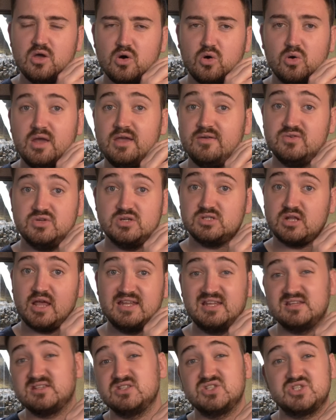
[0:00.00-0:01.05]
Or even just like
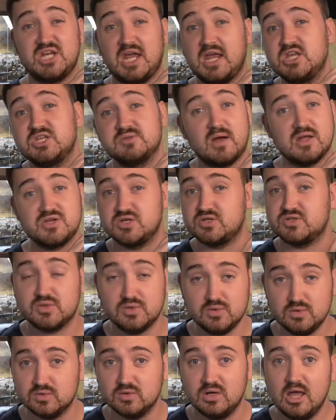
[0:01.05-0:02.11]
it doesn't change much at
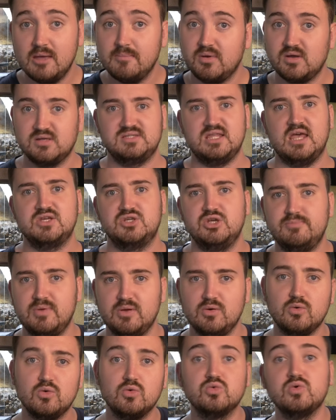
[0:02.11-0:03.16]
all, because they should
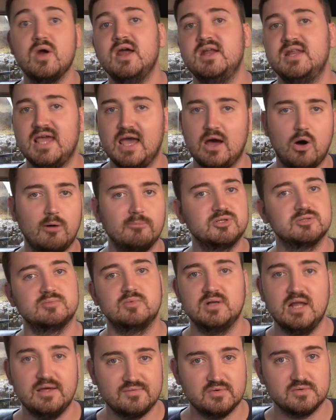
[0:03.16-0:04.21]
be already at
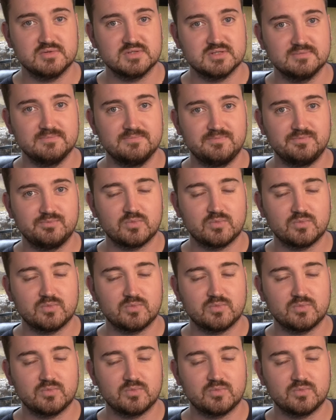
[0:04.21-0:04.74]
optimal levels.